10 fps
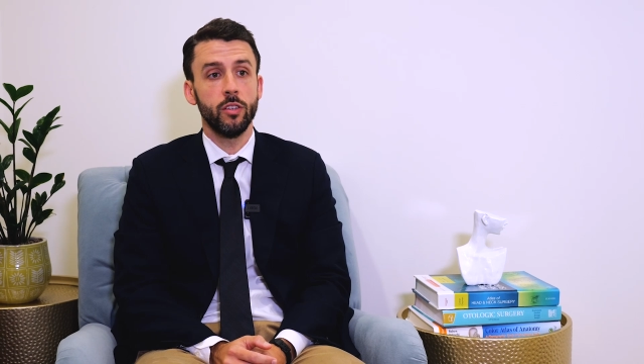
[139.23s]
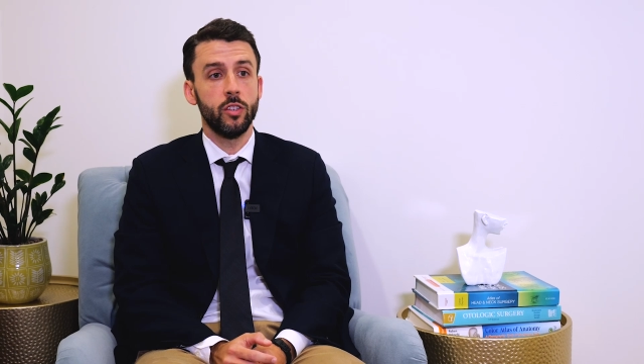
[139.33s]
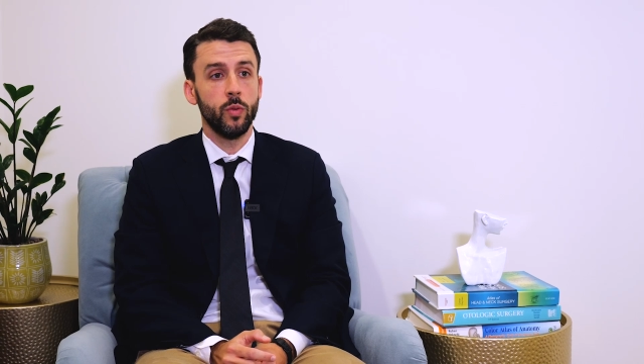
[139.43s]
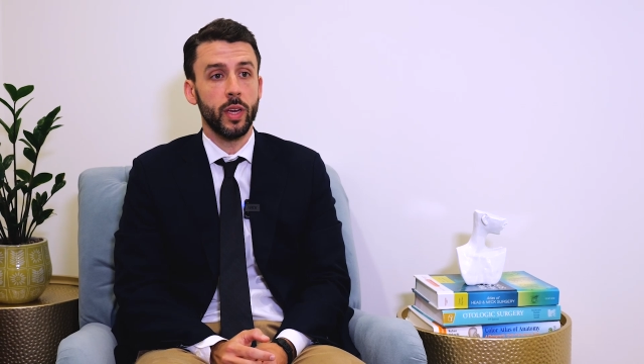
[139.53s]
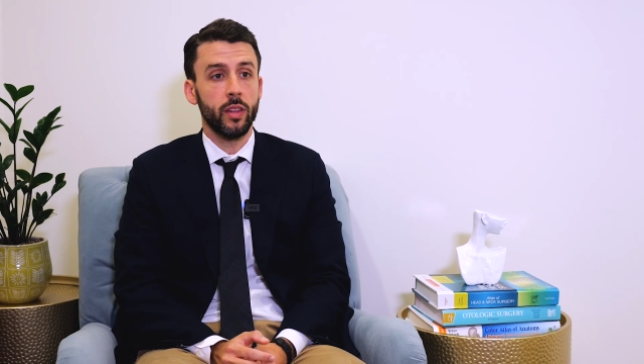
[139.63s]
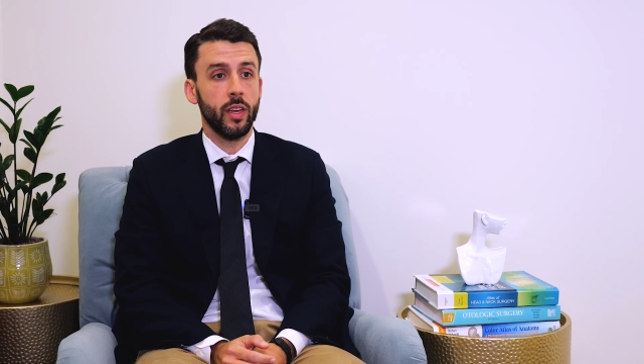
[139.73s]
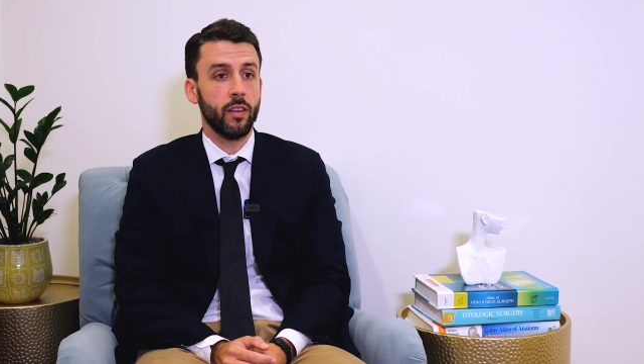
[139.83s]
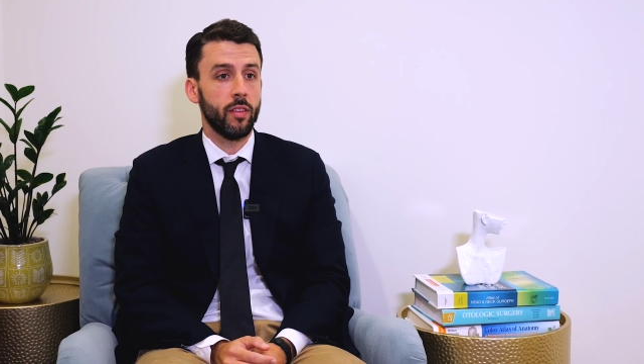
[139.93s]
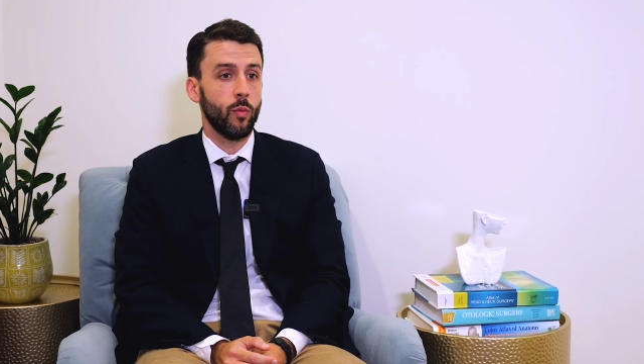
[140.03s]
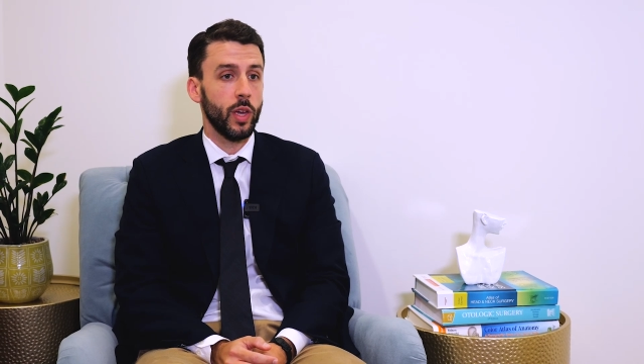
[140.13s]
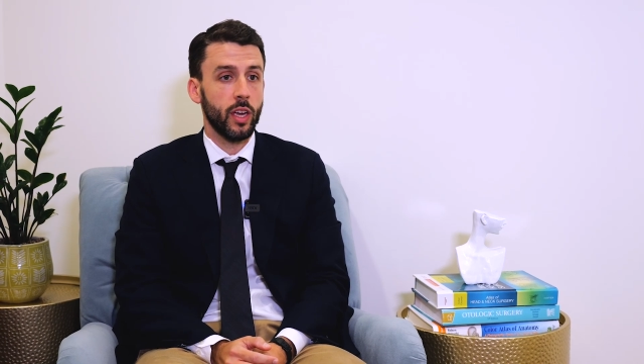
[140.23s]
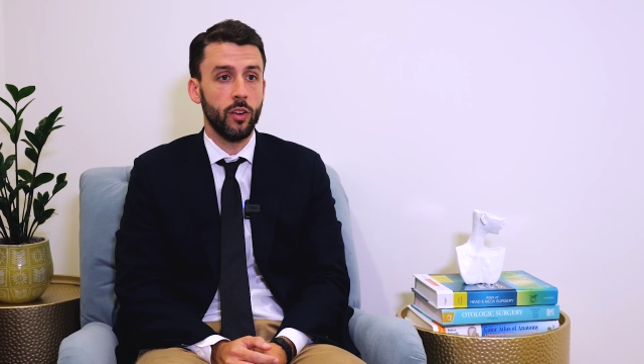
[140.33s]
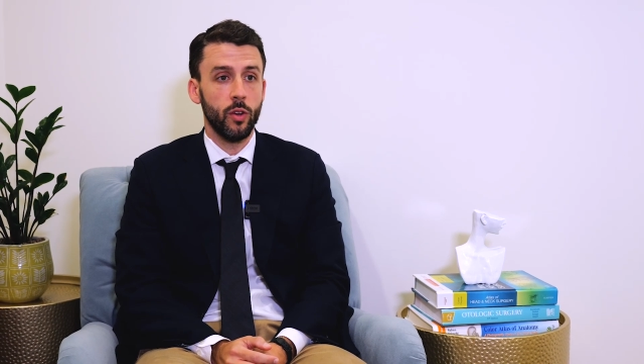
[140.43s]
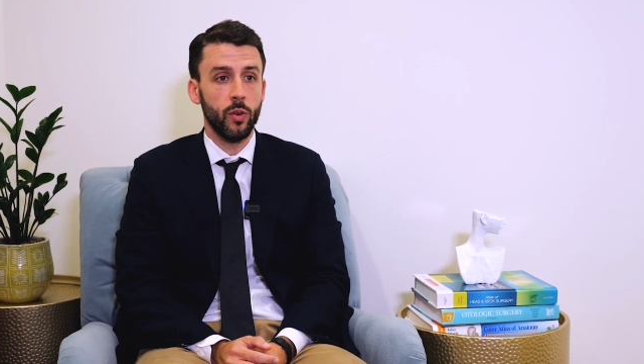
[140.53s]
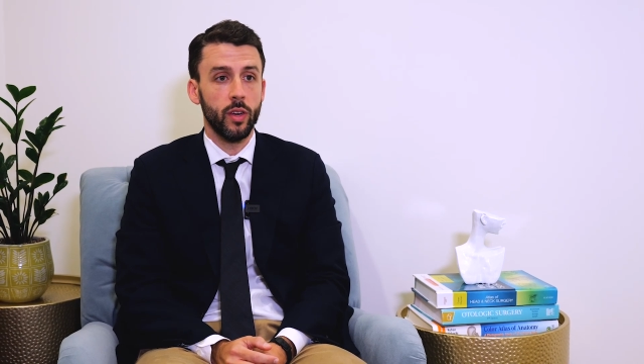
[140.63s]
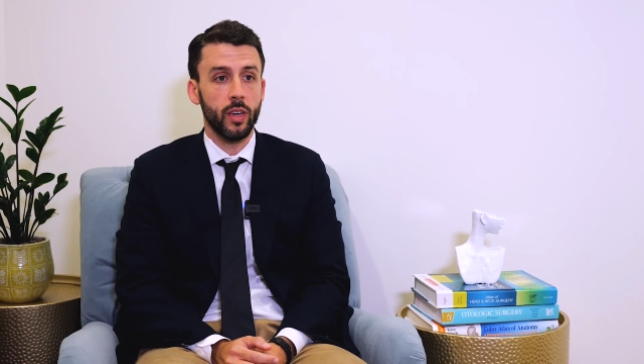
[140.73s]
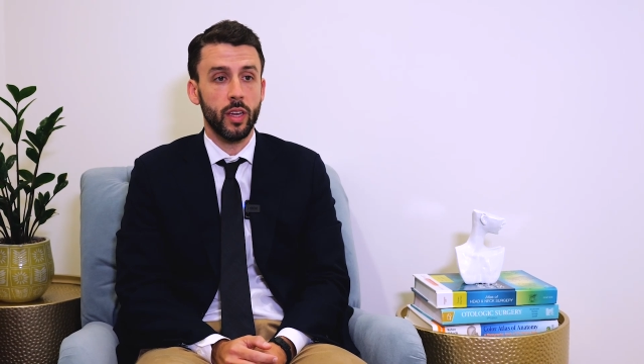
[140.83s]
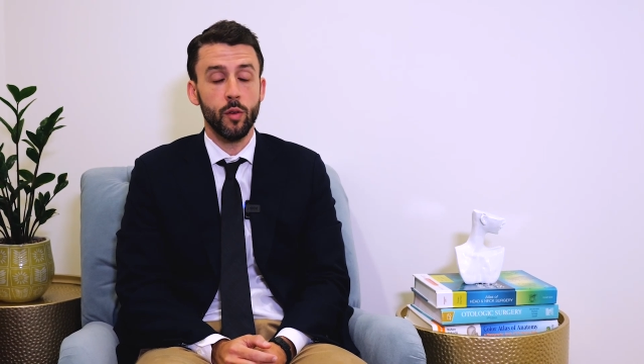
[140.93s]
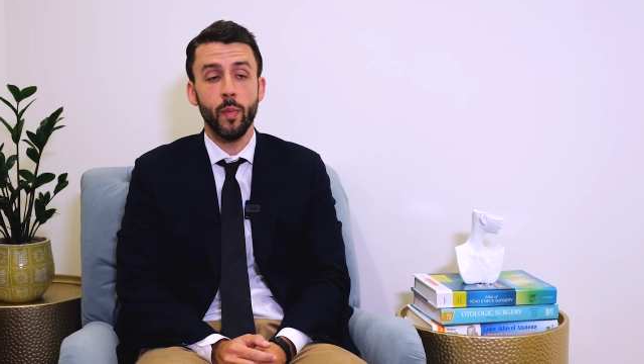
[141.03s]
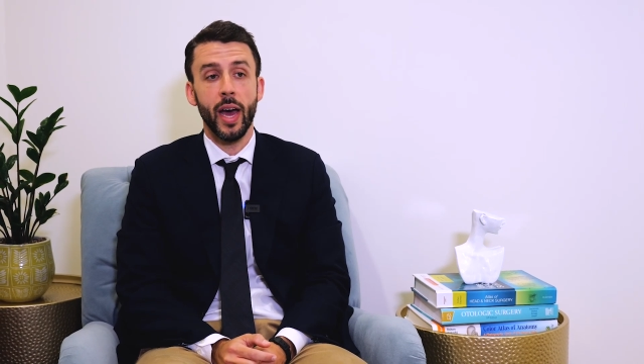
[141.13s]
doing things that we can do to get
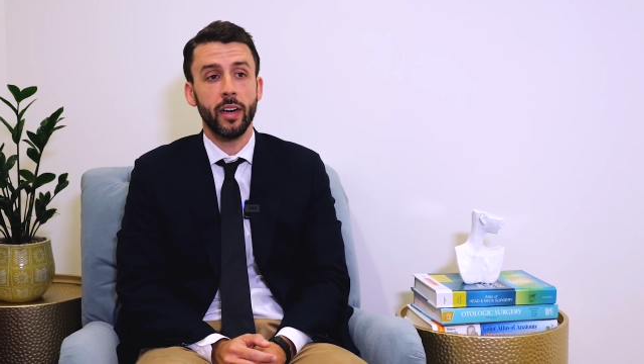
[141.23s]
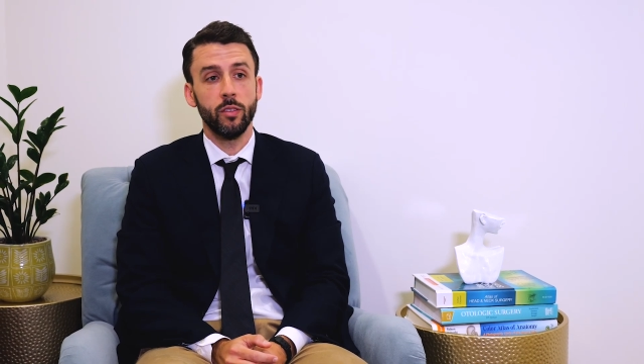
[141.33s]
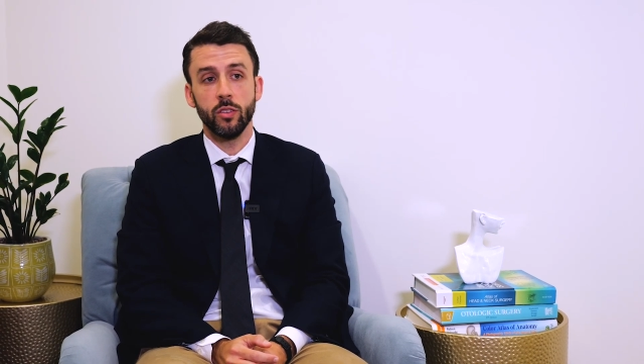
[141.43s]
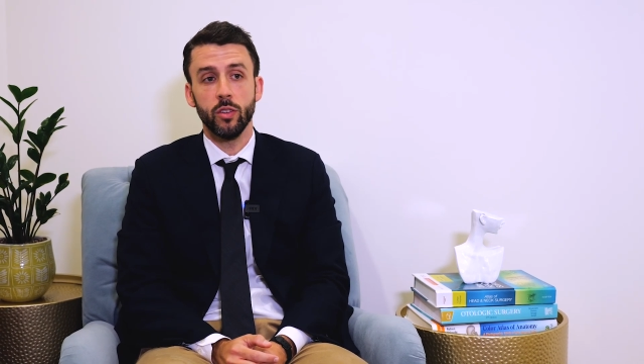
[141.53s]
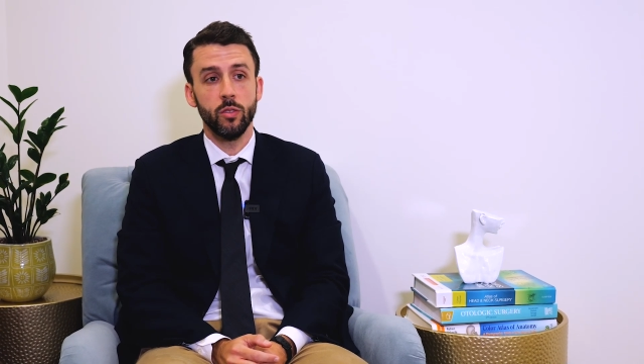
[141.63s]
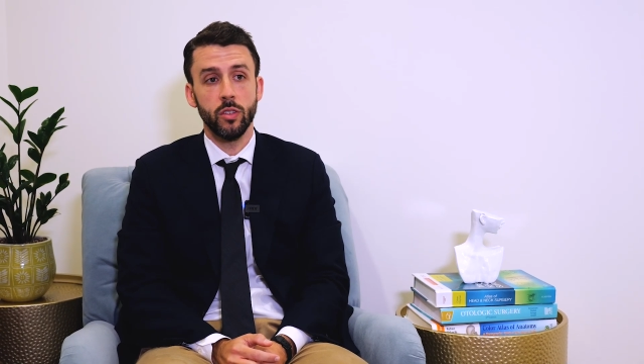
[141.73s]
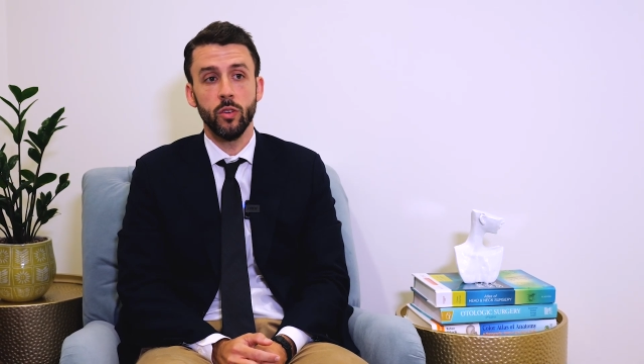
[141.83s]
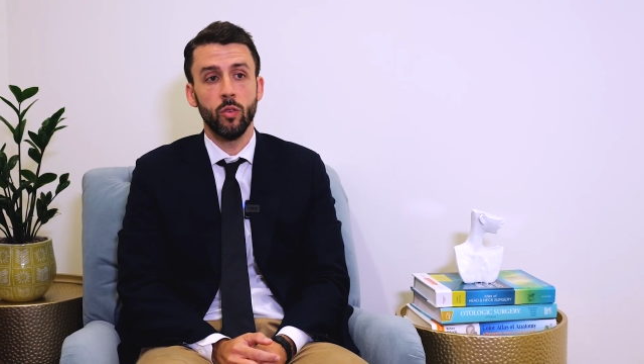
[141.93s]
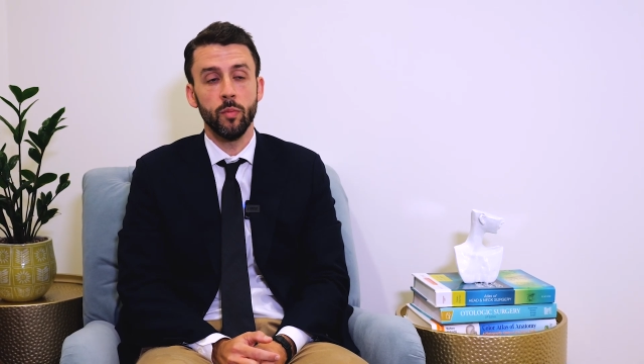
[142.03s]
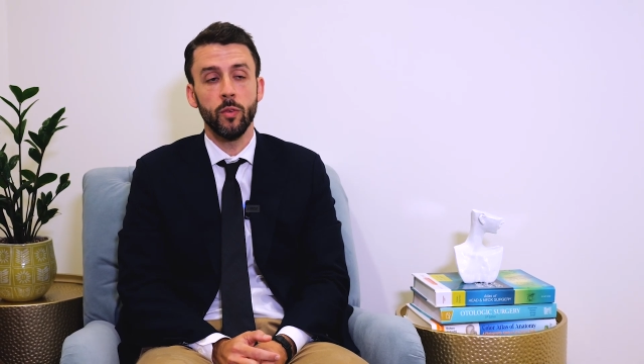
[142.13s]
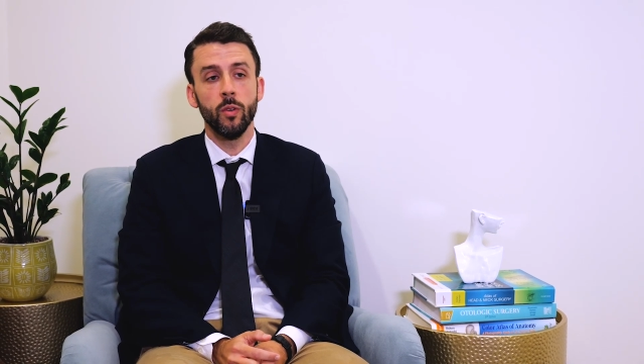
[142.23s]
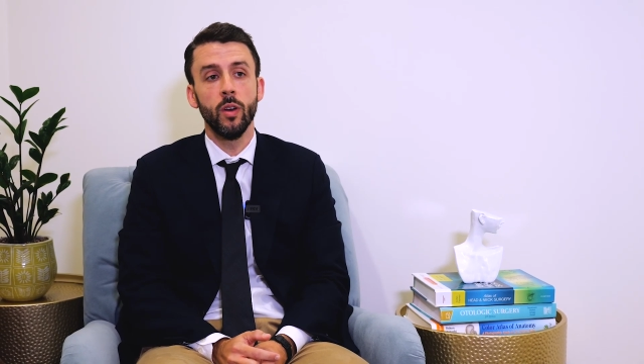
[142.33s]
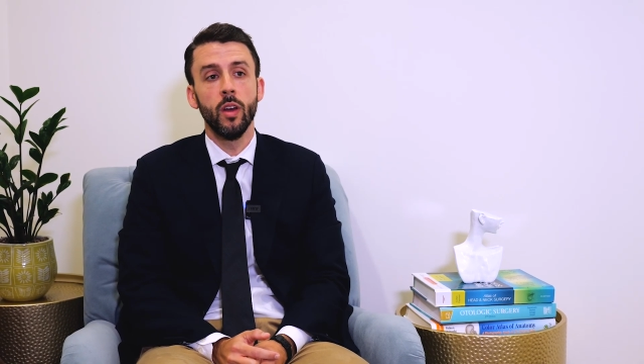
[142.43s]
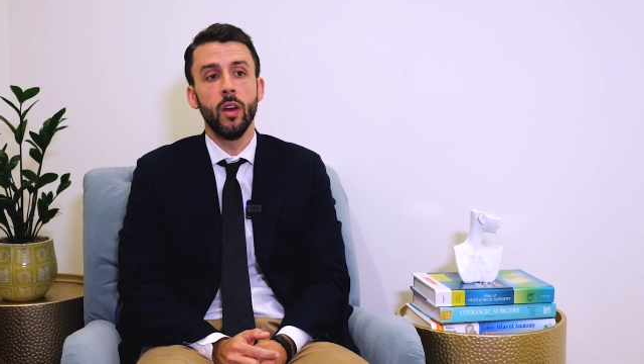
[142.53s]
them back to as close to normal